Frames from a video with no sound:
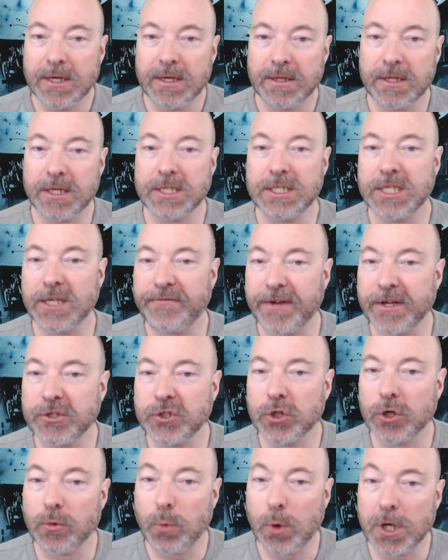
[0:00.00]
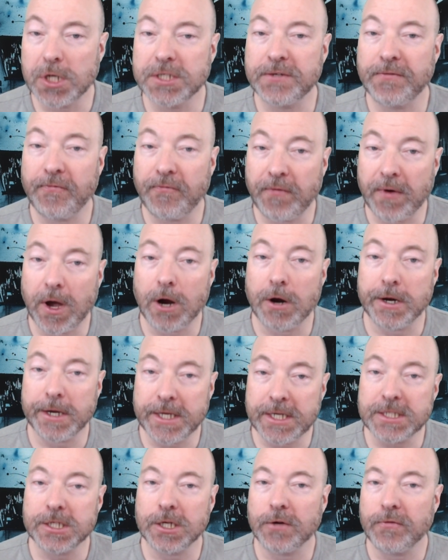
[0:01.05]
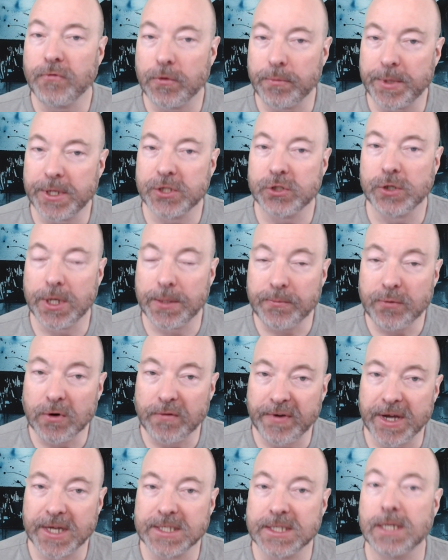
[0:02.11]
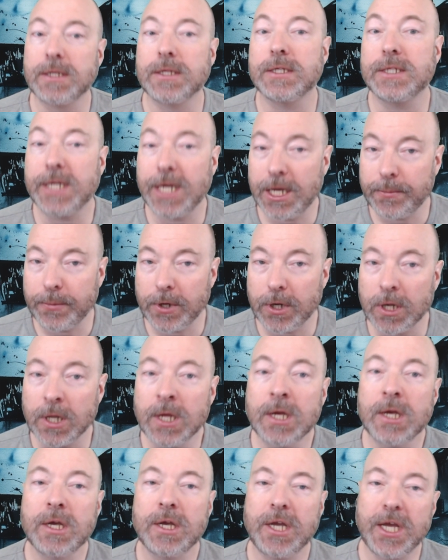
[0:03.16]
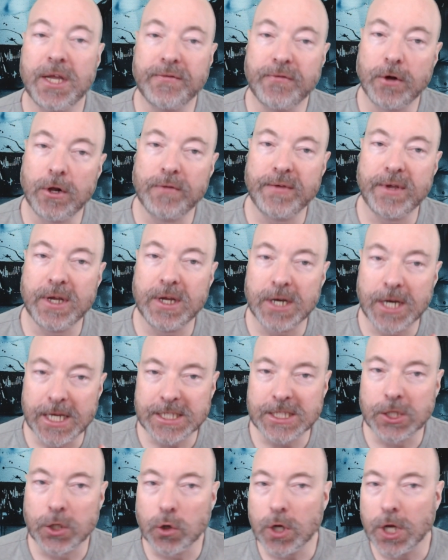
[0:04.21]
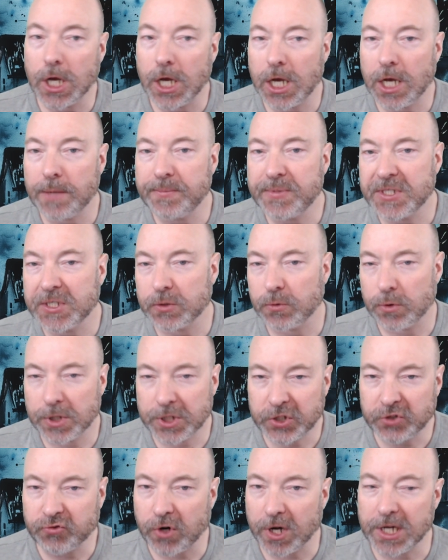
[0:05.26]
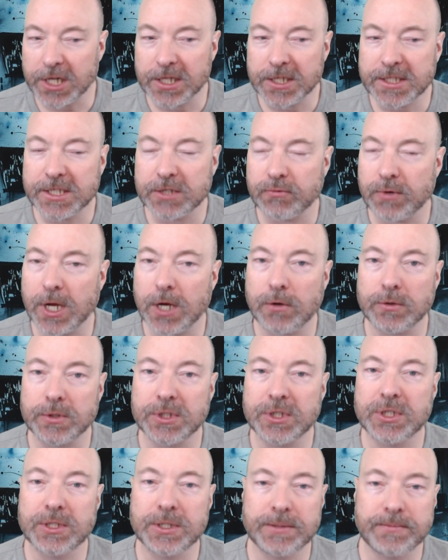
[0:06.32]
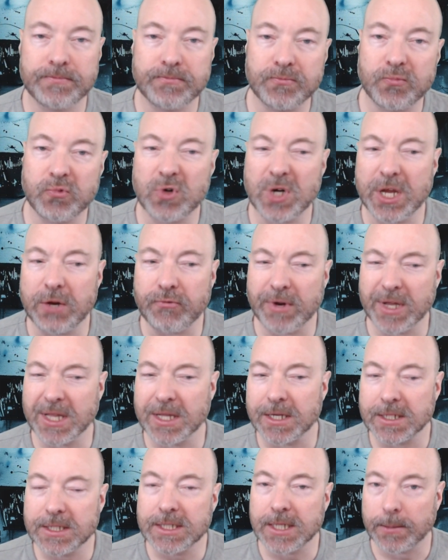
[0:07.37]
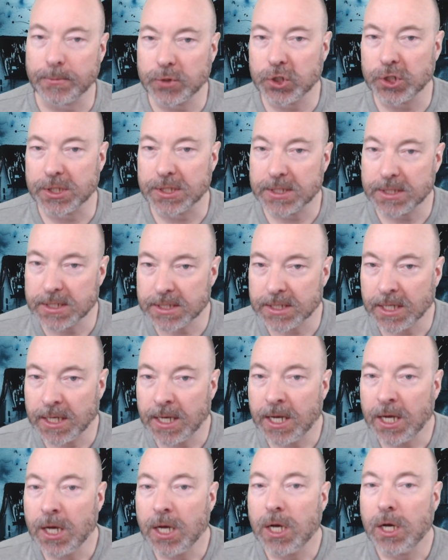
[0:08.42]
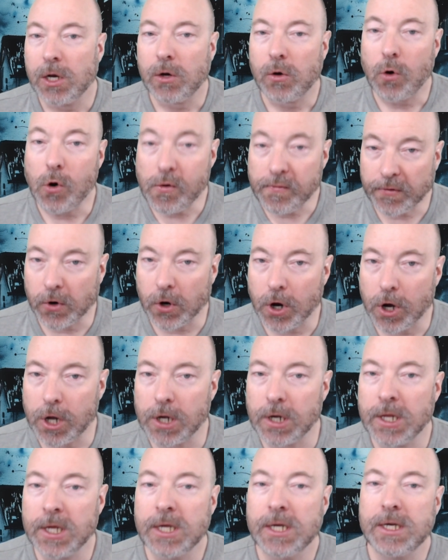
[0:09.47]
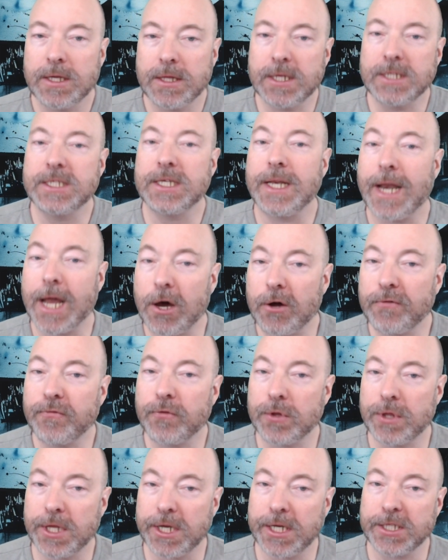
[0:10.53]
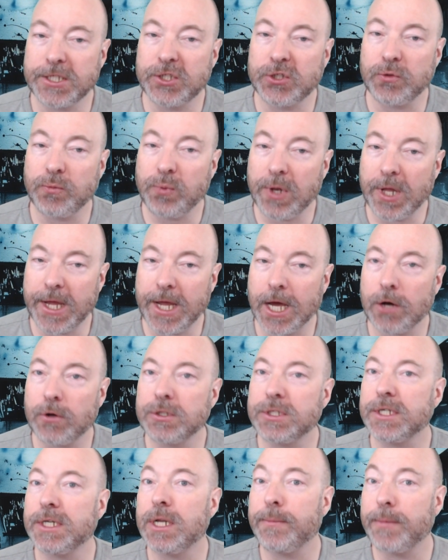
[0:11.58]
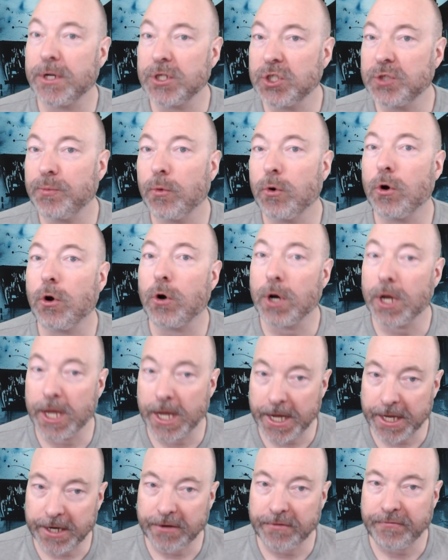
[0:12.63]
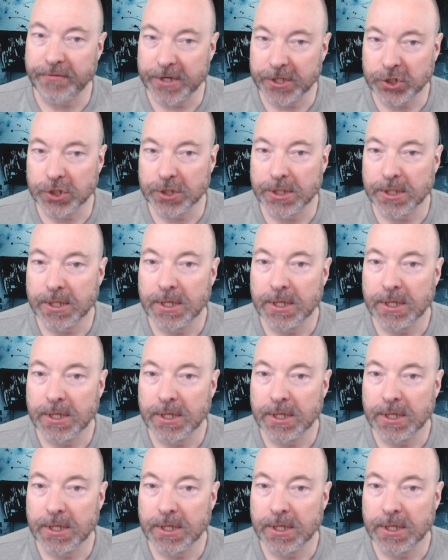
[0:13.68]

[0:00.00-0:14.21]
This adventure was far easier for me to improvise at the table, involving less lookups or struggles around pre-written assumptions. Overall, this allowed for things to play out in a much more organic fashion.